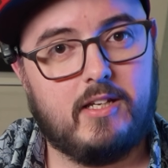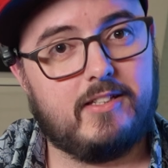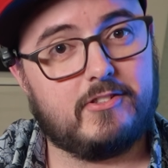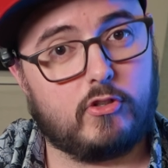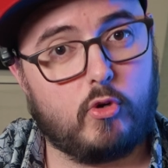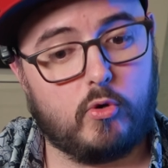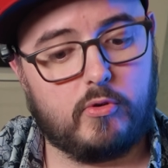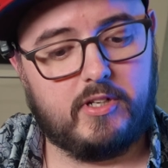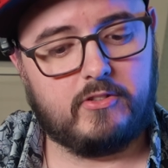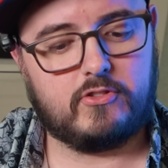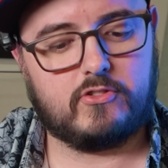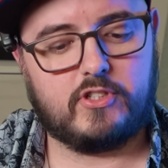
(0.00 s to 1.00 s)
is a 1/4
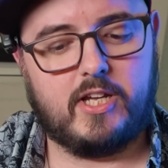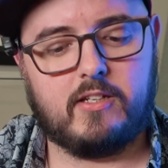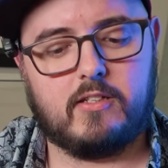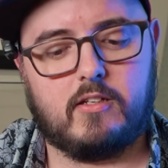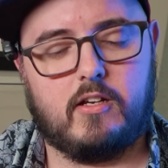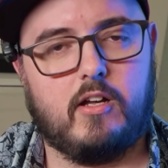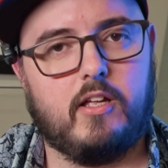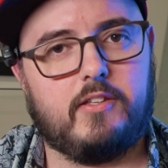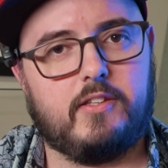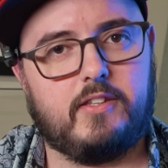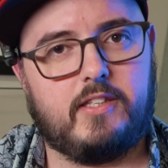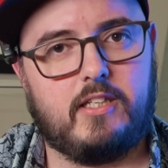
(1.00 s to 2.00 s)
inch jack.
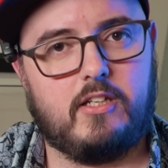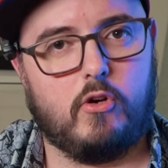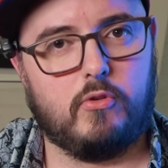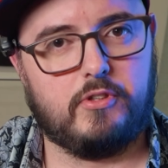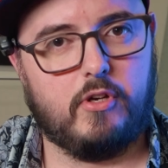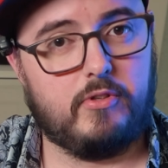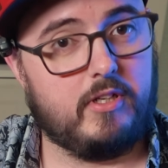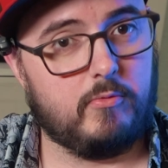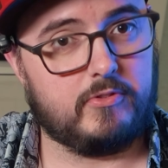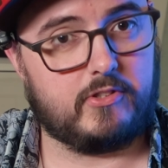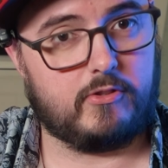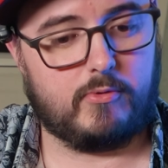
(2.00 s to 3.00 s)
On the old Node, it was a